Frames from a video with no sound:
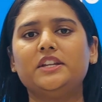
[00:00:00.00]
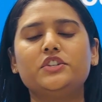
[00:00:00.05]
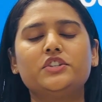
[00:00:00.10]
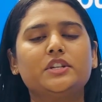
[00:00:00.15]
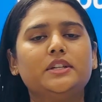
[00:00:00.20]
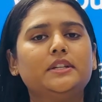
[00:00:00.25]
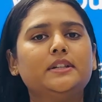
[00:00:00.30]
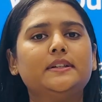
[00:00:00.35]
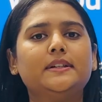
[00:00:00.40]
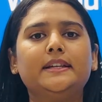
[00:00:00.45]

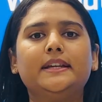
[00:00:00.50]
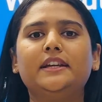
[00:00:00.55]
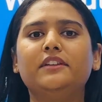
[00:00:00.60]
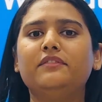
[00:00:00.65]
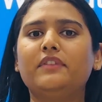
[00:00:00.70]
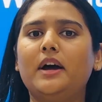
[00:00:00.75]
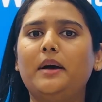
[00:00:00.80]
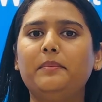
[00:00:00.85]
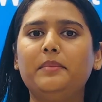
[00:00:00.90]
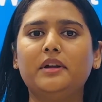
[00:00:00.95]

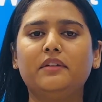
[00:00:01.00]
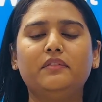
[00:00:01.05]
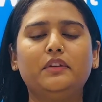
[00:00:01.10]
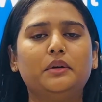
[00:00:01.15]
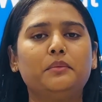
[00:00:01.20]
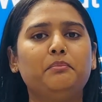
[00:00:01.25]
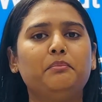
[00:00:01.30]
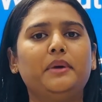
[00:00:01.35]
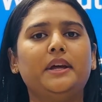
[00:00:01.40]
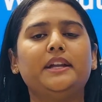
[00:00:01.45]
engineering, web
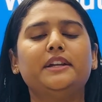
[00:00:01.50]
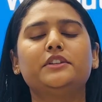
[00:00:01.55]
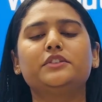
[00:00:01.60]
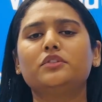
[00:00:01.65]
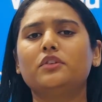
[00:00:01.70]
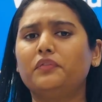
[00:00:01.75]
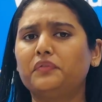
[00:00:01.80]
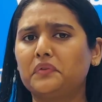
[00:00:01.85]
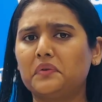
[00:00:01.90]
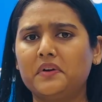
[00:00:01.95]
development,
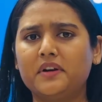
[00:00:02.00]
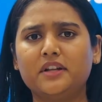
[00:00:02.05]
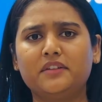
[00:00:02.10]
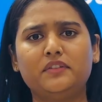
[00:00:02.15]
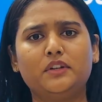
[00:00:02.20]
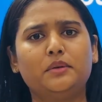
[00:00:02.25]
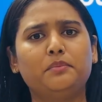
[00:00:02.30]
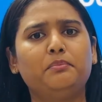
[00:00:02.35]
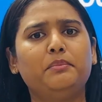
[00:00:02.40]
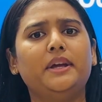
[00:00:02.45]
software
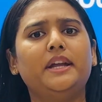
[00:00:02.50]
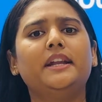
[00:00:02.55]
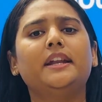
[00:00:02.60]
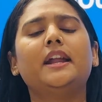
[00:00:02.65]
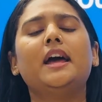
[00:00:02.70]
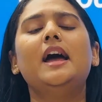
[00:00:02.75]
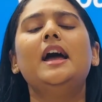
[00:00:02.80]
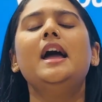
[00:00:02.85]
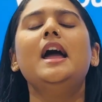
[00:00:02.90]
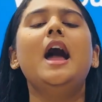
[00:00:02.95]

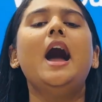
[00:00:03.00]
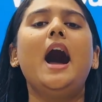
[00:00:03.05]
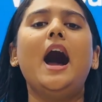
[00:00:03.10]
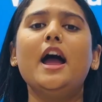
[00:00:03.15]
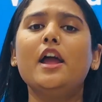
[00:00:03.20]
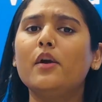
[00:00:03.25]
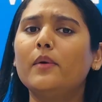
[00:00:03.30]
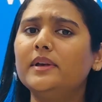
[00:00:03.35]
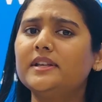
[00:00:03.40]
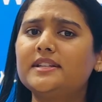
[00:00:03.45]
development,
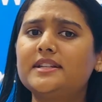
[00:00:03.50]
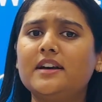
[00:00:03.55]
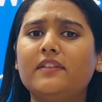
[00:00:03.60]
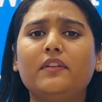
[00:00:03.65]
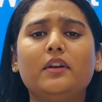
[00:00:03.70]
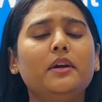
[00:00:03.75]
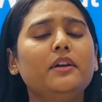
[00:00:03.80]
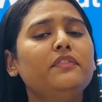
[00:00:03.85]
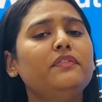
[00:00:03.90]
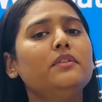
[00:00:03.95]
iOS
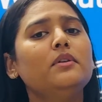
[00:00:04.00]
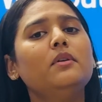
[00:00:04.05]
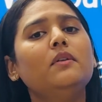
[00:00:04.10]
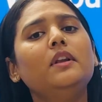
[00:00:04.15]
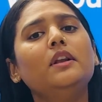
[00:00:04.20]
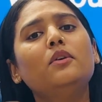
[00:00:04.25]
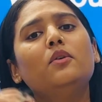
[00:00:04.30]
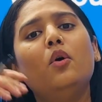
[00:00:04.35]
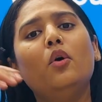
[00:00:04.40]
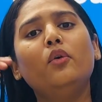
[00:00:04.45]
develop. if you
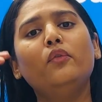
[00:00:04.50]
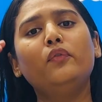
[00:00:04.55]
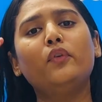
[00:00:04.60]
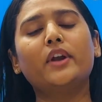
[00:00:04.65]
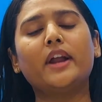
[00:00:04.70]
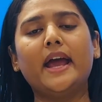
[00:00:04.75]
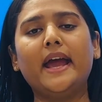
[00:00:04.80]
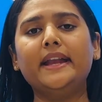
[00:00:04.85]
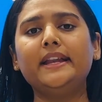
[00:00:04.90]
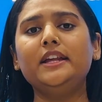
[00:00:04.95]
will go
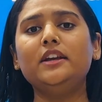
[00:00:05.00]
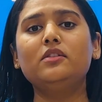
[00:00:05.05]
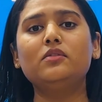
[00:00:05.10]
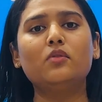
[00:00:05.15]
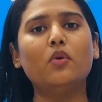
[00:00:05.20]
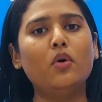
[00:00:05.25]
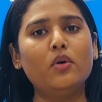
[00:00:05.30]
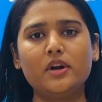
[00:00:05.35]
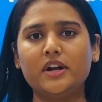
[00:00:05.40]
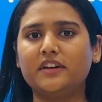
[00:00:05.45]
for any
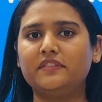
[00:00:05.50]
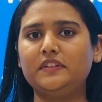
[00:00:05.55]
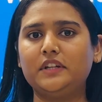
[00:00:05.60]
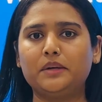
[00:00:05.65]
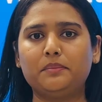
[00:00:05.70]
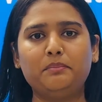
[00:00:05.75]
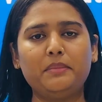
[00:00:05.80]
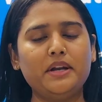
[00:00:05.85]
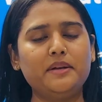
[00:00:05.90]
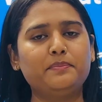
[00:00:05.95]
core
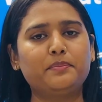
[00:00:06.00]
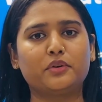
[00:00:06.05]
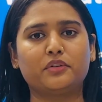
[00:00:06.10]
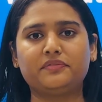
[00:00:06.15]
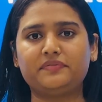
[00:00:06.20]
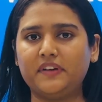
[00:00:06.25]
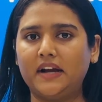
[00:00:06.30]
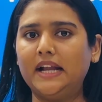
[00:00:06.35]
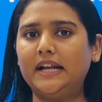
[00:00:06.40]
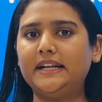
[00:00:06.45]
development
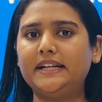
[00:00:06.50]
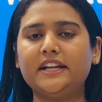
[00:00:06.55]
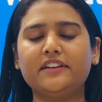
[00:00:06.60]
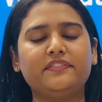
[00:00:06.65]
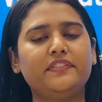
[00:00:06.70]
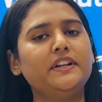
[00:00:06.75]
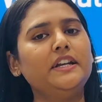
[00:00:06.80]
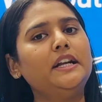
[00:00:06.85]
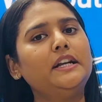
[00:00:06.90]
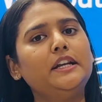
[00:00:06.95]
profile,
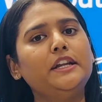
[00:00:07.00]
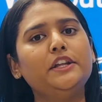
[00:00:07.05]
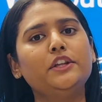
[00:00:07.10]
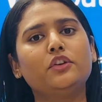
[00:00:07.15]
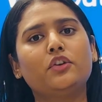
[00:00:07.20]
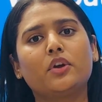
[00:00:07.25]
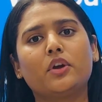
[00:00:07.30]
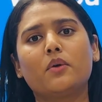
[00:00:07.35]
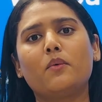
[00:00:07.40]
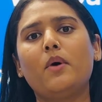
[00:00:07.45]

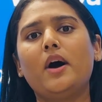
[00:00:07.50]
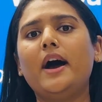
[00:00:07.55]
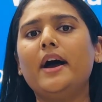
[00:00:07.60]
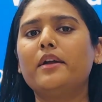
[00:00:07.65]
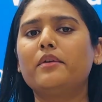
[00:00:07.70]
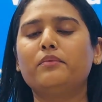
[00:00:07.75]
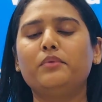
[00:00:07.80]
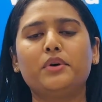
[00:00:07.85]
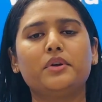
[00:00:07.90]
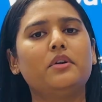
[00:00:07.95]
definitely
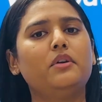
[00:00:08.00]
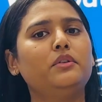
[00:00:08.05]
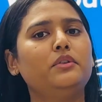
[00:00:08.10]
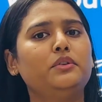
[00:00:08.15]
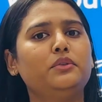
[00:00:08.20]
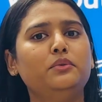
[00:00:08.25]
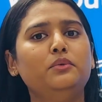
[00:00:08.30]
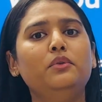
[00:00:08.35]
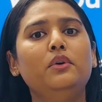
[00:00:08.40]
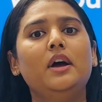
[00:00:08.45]
require one or
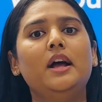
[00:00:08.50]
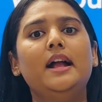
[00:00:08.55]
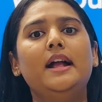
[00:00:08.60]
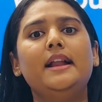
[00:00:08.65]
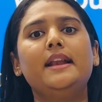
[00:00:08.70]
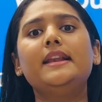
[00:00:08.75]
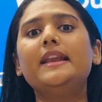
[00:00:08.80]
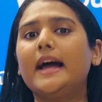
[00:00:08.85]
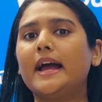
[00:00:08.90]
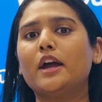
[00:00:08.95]
two
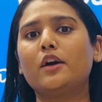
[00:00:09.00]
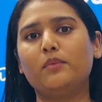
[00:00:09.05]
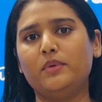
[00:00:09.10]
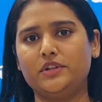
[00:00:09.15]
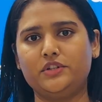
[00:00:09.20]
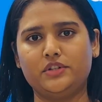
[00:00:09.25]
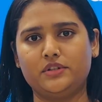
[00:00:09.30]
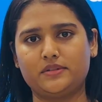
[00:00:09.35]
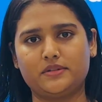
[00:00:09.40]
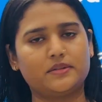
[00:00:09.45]

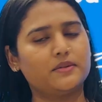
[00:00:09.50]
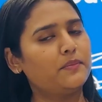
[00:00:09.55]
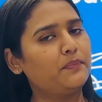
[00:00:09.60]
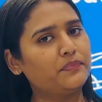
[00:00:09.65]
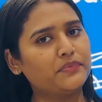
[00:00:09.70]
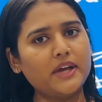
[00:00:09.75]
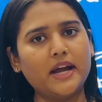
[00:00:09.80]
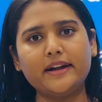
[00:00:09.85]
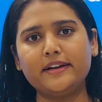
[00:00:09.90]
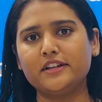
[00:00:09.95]
languages.
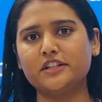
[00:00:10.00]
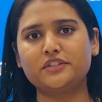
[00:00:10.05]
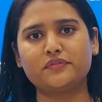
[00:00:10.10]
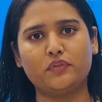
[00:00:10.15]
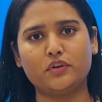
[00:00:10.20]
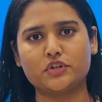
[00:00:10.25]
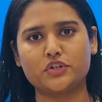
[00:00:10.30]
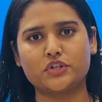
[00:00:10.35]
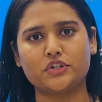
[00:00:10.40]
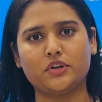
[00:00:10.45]
That is
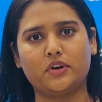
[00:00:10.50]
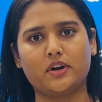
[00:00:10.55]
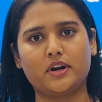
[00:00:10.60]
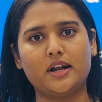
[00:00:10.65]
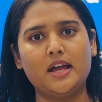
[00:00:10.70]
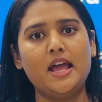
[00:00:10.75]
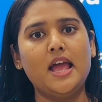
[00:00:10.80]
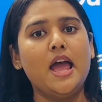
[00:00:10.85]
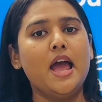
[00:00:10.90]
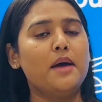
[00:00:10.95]
for sure.
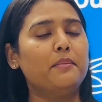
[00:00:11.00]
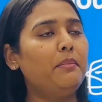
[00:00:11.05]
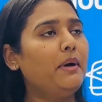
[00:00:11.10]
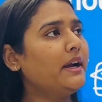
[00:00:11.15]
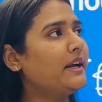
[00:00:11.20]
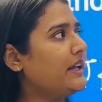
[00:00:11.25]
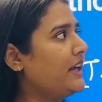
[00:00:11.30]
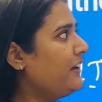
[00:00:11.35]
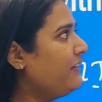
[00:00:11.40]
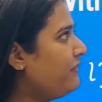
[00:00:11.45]

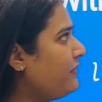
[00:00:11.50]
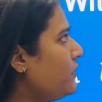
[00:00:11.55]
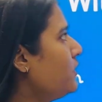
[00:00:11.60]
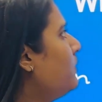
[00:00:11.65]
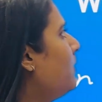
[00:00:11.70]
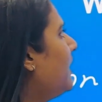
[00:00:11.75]
But if you